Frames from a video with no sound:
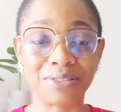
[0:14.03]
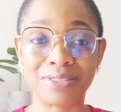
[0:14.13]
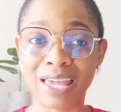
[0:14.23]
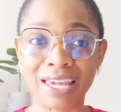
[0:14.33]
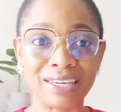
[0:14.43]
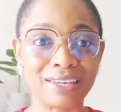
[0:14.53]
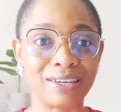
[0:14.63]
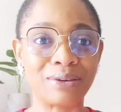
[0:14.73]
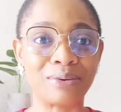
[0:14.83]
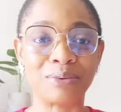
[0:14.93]
Thank
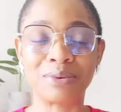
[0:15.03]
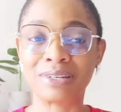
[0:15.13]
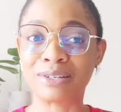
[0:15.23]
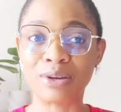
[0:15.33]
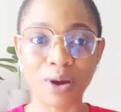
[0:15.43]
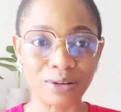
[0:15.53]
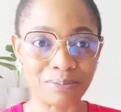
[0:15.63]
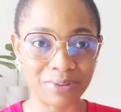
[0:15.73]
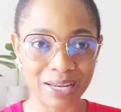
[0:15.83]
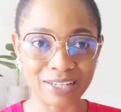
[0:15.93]
you.
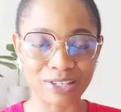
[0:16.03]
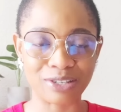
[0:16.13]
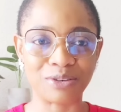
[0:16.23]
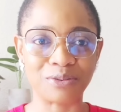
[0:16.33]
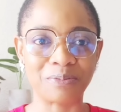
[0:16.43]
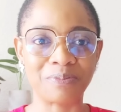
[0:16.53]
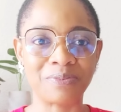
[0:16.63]
God bless you.